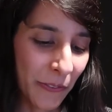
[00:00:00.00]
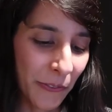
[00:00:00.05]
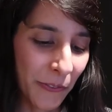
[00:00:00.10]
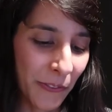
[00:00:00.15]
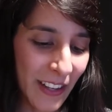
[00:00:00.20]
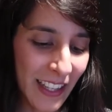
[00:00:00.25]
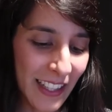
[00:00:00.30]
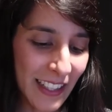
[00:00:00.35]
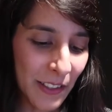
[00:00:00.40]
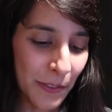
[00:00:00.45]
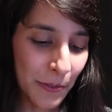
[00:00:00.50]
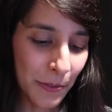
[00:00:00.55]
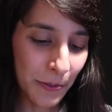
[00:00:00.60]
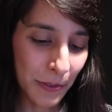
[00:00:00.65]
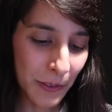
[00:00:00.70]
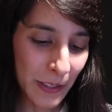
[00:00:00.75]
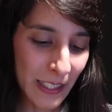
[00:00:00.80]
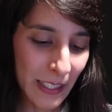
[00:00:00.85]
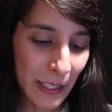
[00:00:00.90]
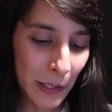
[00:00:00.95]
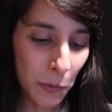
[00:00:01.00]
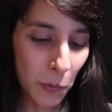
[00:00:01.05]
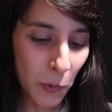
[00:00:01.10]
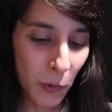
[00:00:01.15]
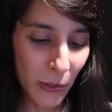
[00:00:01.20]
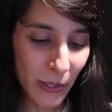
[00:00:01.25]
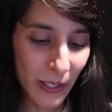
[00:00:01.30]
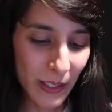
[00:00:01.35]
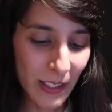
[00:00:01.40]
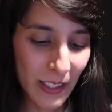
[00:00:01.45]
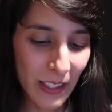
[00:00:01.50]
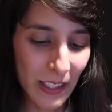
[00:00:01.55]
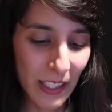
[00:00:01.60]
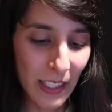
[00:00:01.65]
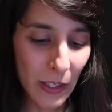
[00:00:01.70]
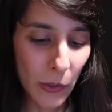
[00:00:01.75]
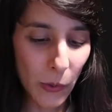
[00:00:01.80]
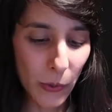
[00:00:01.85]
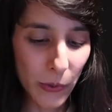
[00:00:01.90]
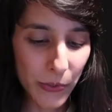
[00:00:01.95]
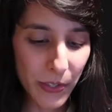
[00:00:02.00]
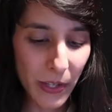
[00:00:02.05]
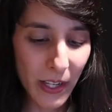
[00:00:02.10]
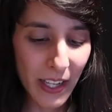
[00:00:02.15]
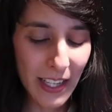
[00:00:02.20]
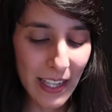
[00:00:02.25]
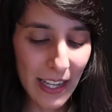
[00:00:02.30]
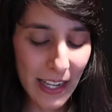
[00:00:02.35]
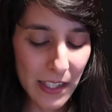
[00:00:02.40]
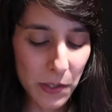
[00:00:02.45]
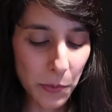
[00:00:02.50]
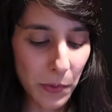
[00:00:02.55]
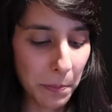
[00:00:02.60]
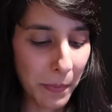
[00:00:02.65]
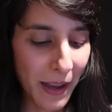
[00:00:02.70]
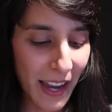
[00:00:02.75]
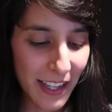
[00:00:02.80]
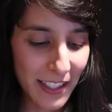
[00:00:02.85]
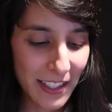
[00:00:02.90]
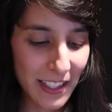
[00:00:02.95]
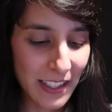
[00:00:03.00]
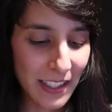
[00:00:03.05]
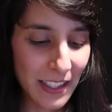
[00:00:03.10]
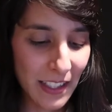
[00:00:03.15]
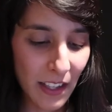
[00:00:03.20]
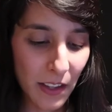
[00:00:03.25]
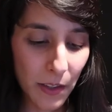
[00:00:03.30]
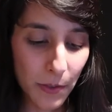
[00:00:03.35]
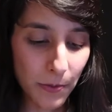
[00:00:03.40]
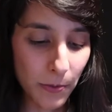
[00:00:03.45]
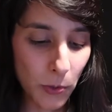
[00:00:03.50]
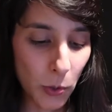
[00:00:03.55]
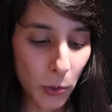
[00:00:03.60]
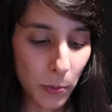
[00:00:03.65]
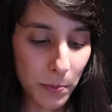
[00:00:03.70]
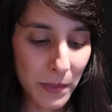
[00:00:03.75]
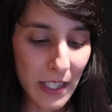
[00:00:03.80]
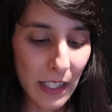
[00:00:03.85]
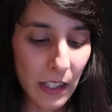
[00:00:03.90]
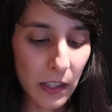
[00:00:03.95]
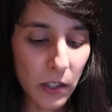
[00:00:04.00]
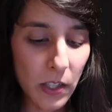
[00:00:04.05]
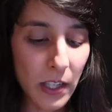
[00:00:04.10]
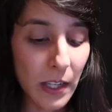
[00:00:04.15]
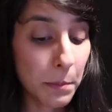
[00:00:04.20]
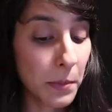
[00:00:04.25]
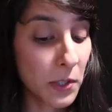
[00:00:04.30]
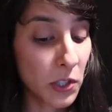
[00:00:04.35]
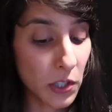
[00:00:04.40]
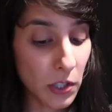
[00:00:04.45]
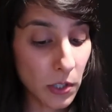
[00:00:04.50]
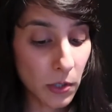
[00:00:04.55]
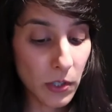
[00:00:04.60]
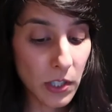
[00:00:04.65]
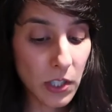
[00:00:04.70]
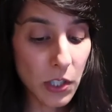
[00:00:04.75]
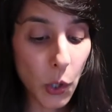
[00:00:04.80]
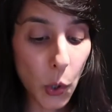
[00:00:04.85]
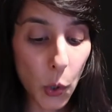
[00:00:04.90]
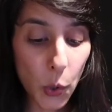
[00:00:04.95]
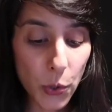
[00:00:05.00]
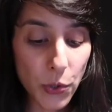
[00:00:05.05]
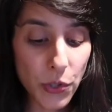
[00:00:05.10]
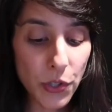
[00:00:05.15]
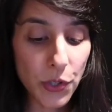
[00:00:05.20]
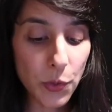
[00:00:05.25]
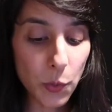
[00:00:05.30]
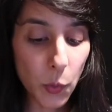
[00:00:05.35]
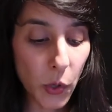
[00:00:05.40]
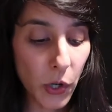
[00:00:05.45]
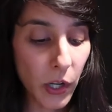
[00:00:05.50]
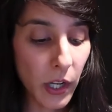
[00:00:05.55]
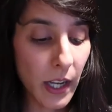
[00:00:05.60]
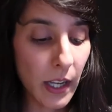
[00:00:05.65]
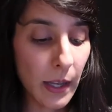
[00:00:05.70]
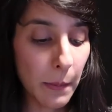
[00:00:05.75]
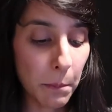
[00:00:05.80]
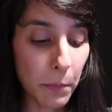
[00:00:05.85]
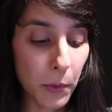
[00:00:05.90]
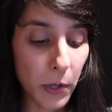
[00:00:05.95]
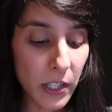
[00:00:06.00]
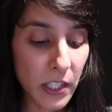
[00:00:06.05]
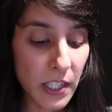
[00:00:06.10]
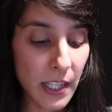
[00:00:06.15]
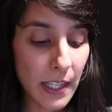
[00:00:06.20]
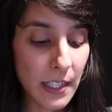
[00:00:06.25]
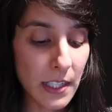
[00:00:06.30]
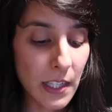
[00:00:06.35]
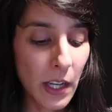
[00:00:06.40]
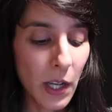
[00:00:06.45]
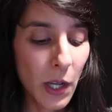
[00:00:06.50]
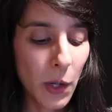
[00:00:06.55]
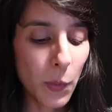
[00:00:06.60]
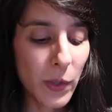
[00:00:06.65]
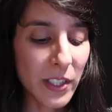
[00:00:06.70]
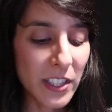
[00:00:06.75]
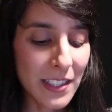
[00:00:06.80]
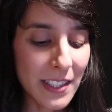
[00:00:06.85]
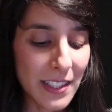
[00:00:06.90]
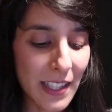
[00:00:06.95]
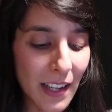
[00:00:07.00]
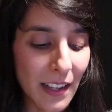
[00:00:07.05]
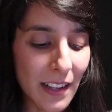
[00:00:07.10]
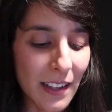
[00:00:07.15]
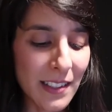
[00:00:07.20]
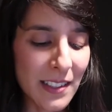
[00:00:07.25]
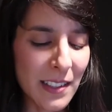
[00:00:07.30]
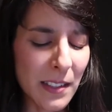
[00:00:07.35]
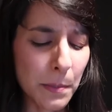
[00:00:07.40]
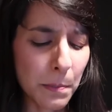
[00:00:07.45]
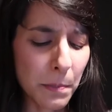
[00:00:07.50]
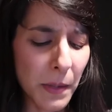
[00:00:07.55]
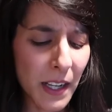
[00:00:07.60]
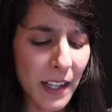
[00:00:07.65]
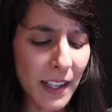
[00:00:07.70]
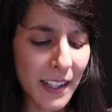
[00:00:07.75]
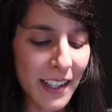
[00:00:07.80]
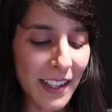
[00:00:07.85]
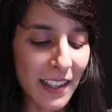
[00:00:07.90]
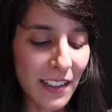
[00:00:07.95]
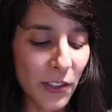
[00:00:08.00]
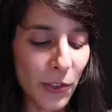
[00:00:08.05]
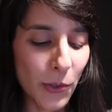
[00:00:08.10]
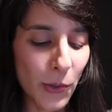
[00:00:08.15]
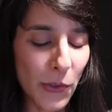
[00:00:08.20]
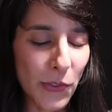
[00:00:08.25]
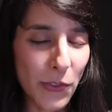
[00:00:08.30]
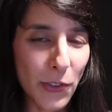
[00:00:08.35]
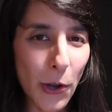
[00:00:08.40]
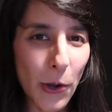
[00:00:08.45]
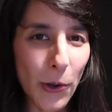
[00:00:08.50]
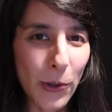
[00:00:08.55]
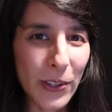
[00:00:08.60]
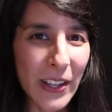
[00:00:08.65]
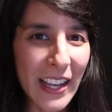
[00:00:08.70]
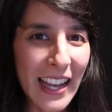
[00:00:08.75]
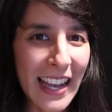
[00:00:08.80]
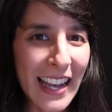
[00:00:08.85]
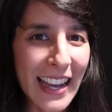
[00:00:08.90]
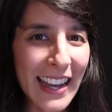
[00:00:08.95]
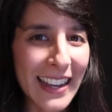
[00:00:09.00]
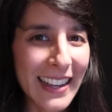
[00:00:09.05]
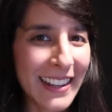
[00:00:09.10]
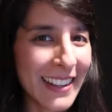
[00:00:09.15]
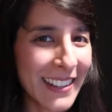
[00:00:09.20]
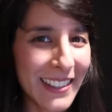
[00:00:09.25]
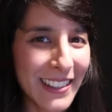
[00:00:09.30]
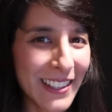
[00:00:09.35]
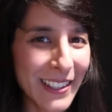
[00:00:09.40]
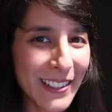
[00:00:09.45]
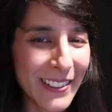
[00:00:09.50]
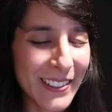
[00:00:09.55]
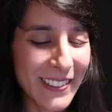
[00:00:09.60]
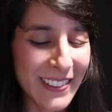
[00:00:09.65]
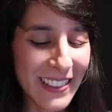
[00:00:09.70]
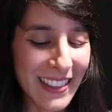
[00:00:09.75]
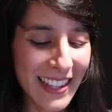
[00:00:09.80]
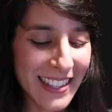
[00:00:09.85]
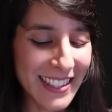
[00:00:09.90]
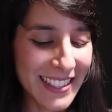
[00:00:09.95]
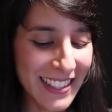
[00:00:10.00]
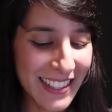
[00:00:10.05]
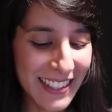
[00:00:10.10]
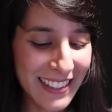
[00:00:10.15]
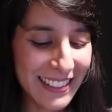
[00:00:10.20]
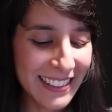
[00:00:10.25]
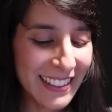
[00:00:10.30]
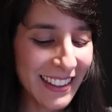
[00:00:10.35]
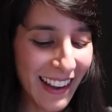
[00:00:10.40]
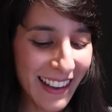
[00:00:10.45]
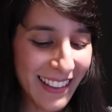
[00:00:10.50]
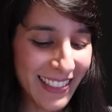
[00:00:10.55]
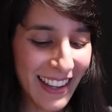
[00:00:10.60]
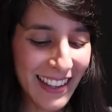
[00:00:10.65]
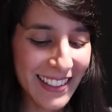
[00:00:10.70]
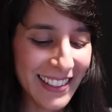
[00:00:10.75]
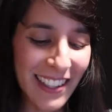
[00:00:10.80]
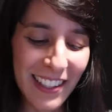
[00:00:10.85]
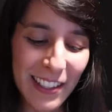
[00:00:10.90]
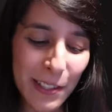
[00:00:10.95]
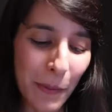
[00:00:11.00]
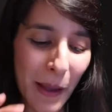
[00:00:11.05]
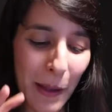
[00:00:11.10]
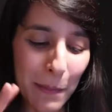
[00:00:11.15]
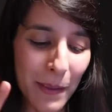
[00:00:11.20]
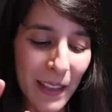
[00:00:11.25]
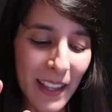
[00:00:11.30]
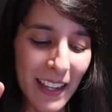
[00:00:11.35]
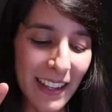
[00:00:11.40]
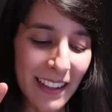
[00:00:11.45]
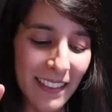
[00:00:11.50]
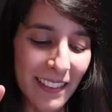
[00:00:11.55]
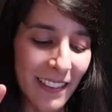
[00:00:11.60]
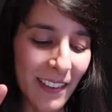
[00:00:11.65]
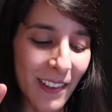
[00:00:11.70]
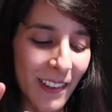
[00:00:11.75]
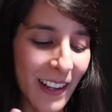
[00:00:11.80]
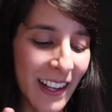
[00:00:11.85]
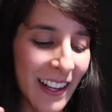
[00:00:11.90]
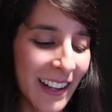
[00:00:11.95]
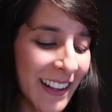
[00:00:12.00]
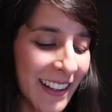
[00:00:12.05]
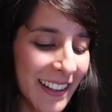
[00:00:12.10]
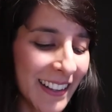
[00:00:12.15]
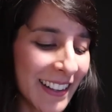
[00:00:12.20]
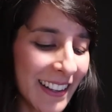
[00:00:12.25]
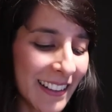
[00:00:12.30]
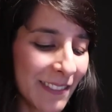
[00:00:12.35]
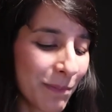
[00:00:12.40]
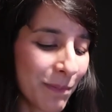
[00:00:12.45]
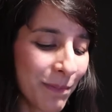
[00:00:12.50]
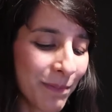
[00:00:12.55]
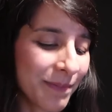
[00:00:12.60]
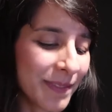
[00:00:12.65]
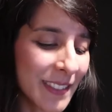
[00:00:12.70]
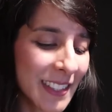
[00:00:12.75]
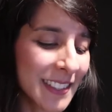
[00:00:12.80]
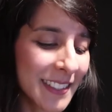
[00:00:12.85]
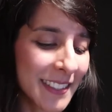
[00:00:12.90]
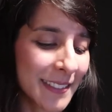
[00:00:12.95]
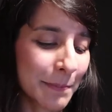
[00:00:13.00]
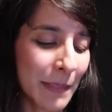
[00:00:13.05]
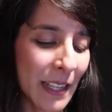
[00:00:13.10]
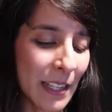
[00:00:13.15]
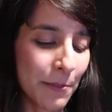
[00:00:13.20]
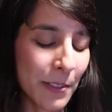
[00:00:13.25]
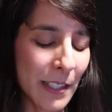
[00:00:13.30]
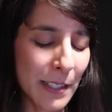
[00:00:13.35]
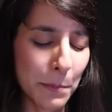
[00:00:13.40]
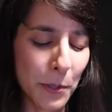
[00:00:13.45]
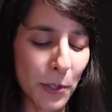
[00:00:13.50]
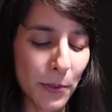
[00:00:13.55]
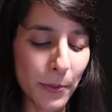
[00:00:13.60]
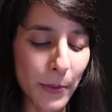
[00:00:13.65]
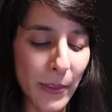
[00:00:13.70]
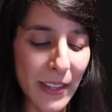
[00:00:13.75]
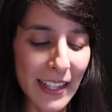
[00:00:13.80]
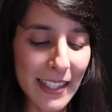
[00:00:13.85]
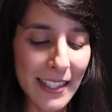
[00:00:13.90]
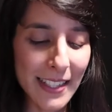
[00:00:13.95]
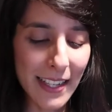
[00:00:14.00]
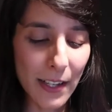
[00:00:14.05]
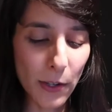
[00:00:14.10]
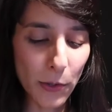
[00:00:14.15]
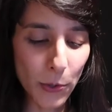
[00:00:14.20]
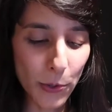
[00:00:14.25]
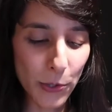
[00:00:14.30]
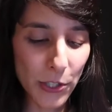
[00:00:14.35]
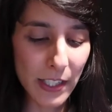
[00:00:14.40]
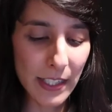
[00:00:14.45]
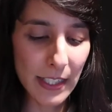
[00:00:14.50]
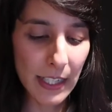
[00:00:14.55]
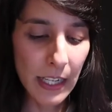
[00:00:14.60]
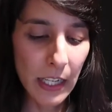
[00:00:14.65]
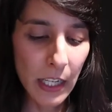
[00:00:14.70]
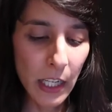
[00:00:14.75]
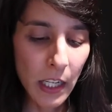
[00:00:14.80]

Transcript: Red flare water lily also connects with passion in other forms, including pursuits, causes, work, and projects which set a spark in your soul. Hello, let's ignite that touch paper that is your heart and manifest beautiful things. How gorgeous.